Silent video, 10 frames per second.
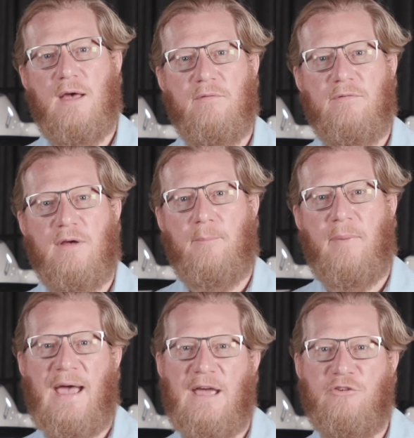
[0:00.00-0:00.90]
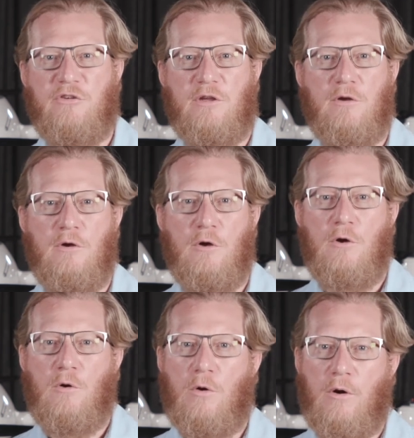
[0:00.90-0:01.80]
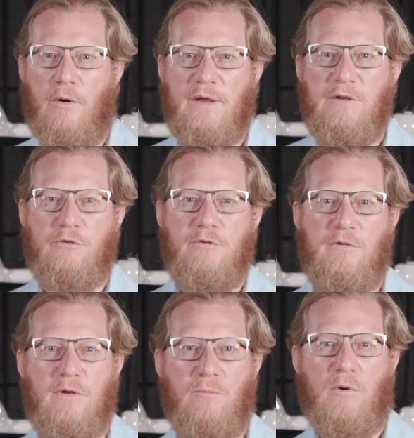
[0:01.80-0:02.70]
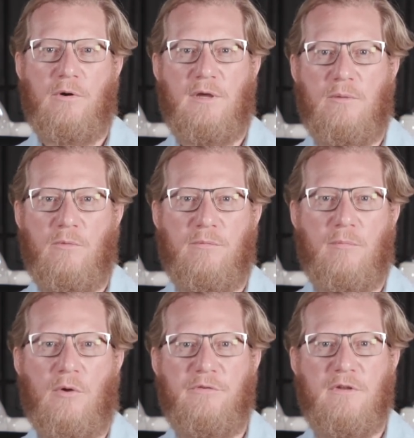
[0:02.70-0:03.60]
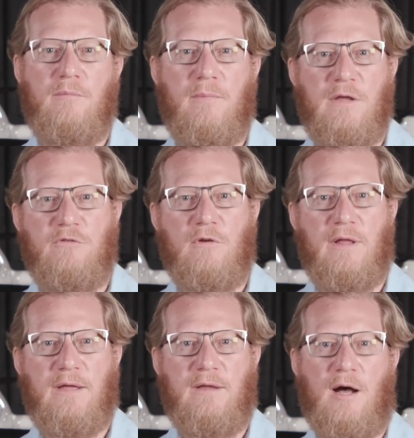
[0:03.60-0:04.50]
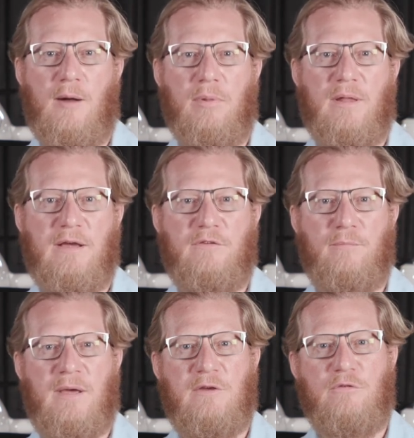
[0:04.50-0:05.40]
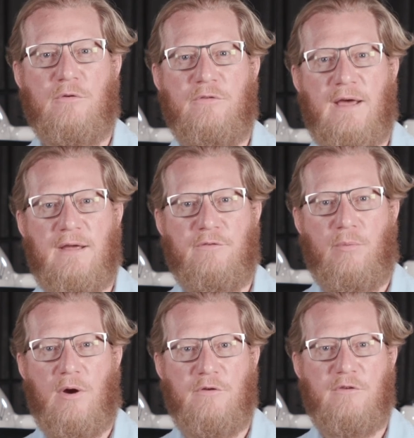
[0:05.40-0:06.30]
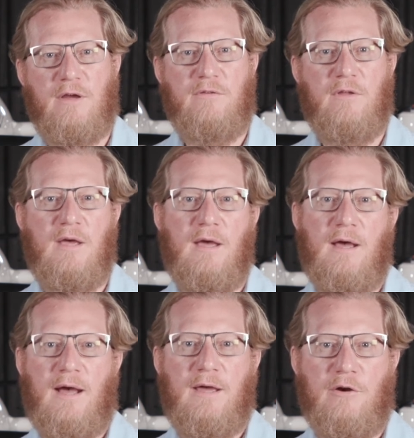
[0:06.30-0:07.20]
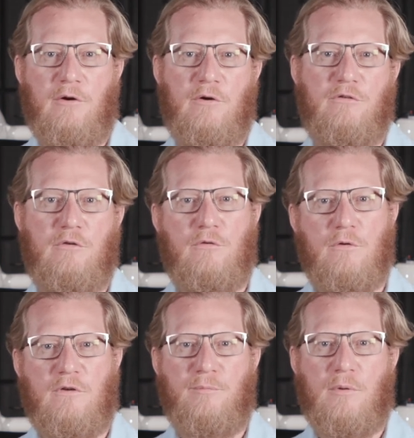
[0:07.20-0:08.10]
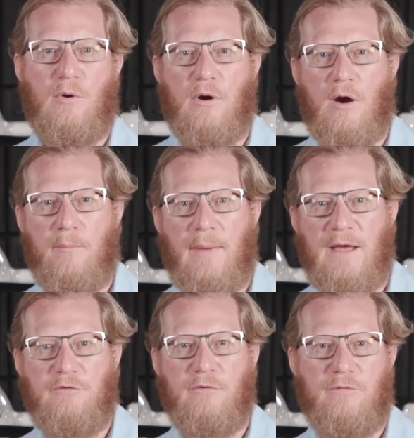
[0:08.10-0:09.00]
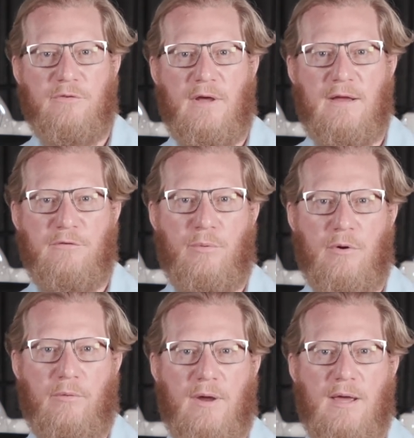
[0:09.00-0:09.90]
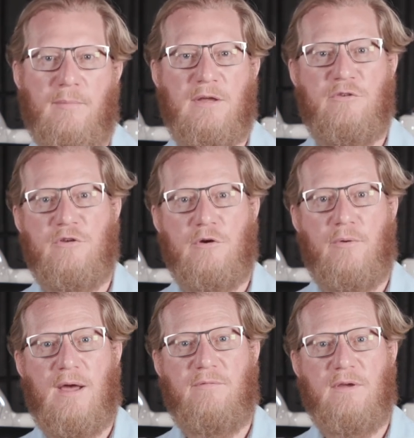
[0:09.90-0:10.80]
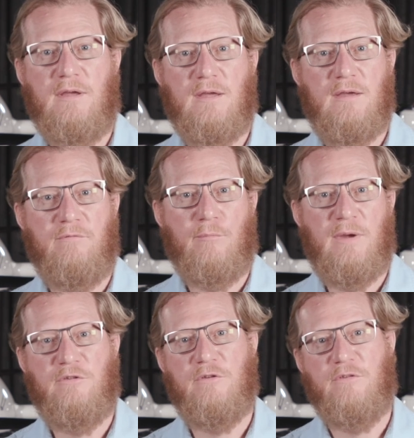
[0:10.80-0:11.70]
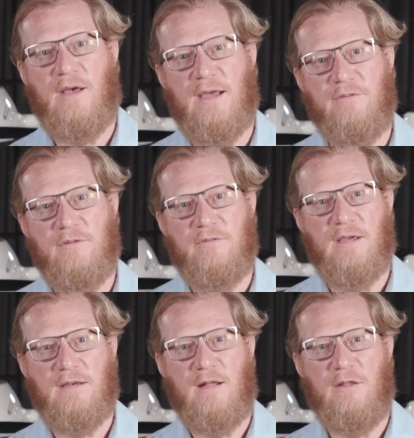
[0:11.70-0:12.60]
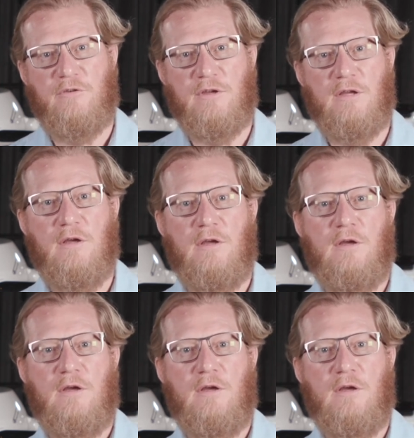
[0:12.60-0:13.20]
have a passion or are interested in working with multidimensional and complex spatial science projects, I encourage you to explore our Master of Science program in Geographic Information Science and Technology.